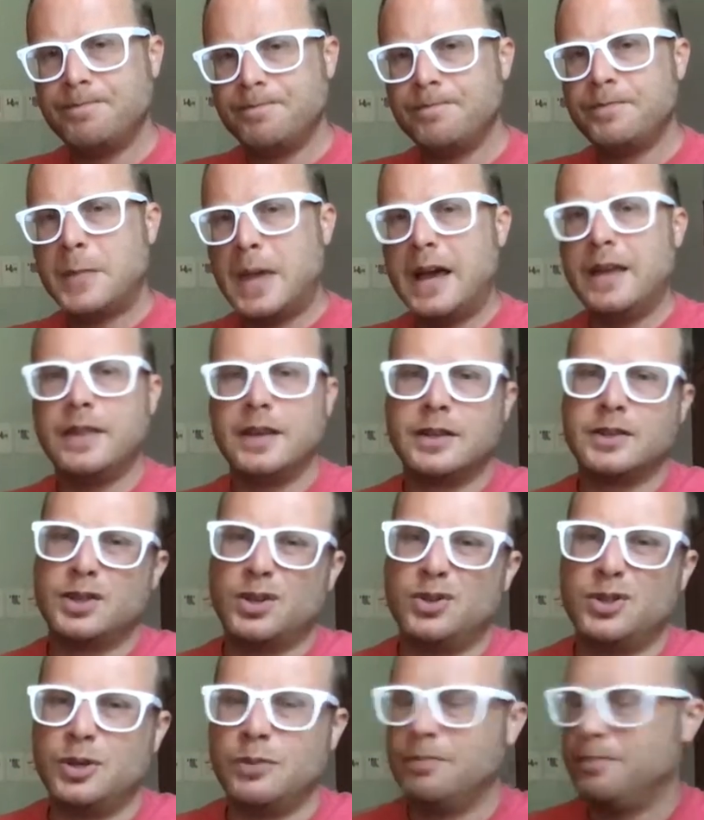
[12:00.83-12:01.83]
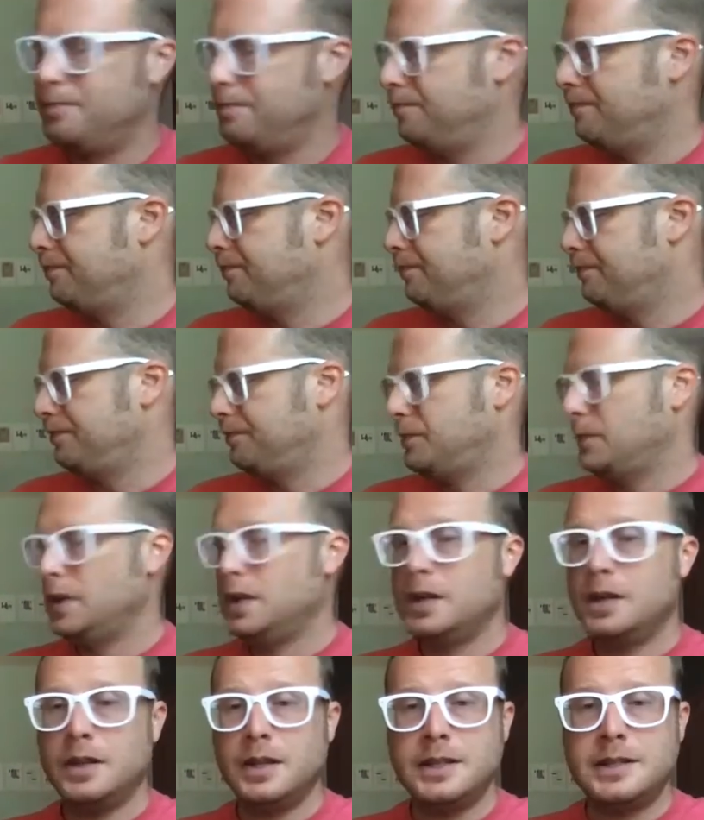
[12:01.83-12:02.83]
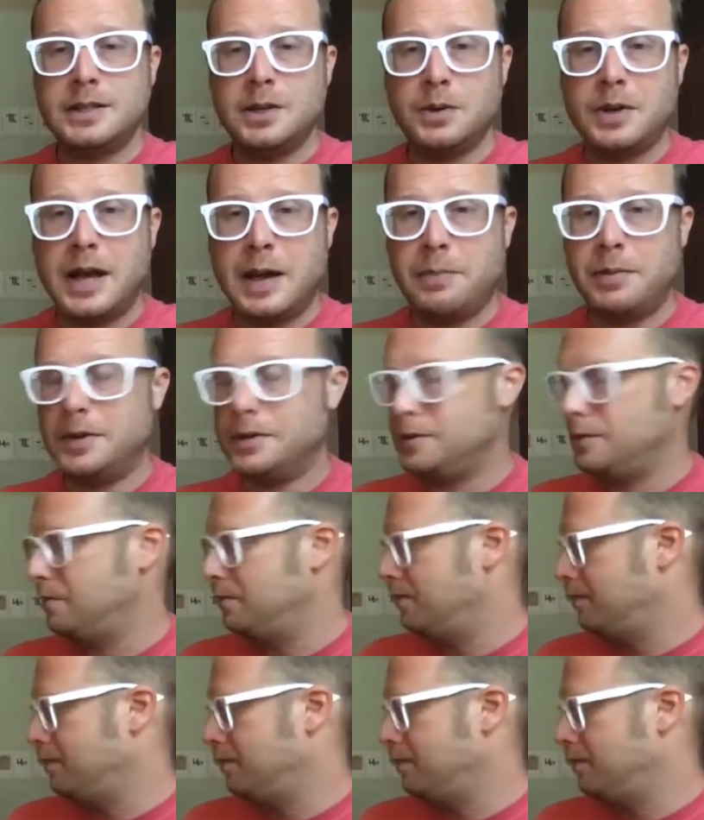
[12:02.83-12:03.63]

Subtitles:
I think so too. Let's see what happens.